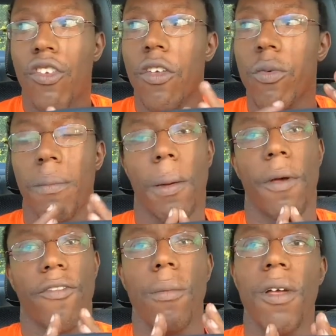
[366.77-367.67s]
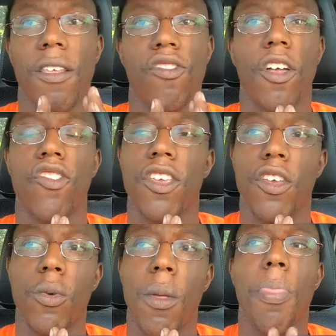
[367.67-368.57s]
Just remember if someone is judging
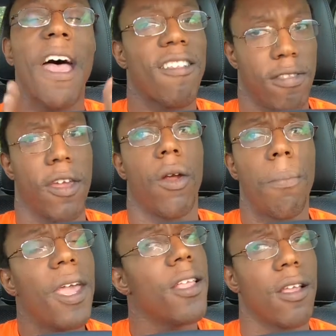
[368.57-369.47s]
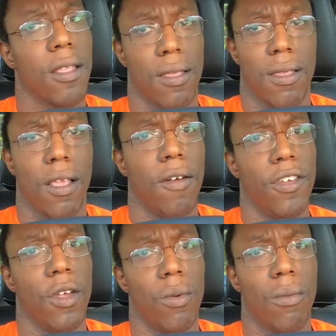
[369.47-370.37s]
you, that's their opinion of
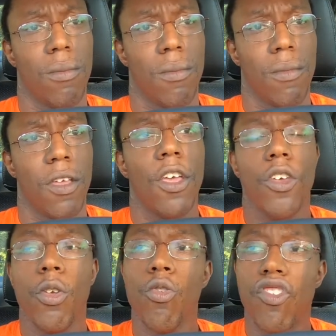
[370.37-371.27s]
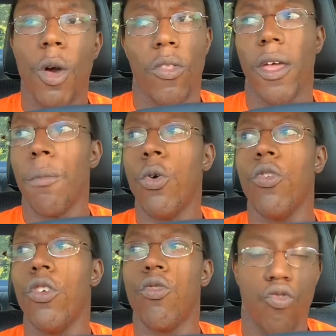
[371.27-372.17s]
you. You show them who
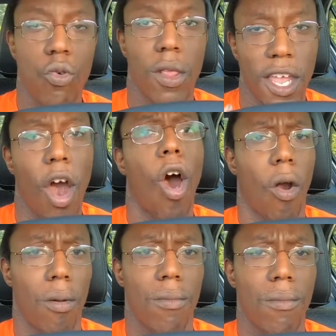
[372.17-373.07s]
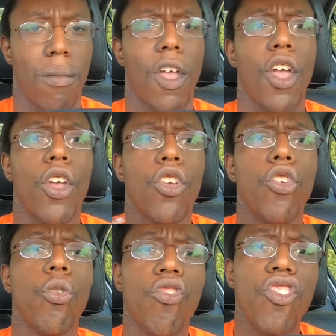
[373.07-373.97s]
you truly are.
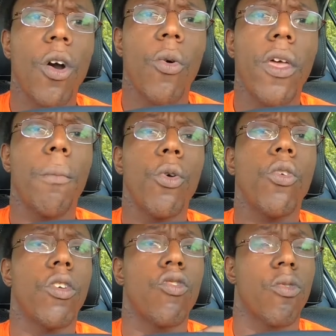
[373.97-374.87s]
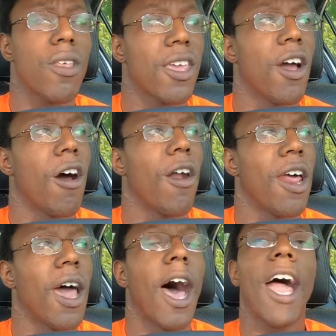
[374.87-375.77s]
You show them who you truly are,
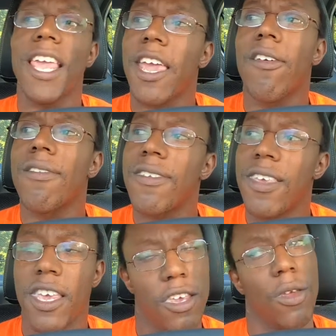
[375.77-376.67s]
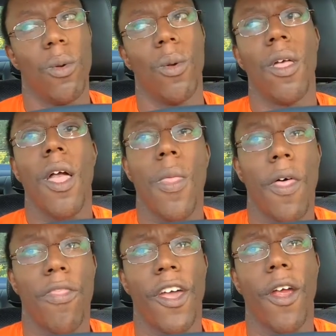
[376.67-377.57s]
and I guarantee you
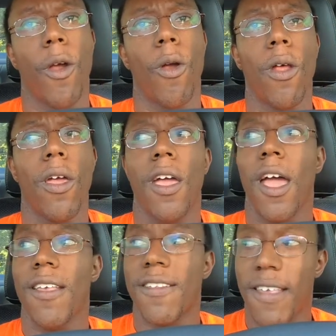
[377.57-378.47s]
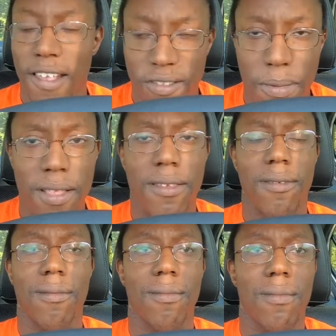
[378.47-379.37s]
that their assessment
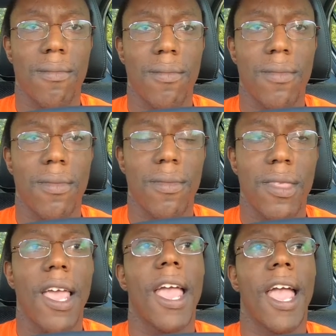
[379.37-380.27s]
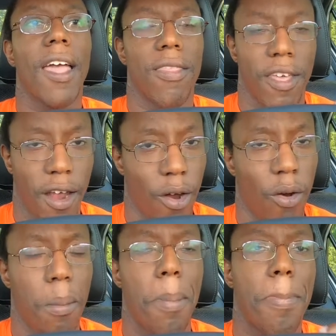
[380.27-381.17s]
and their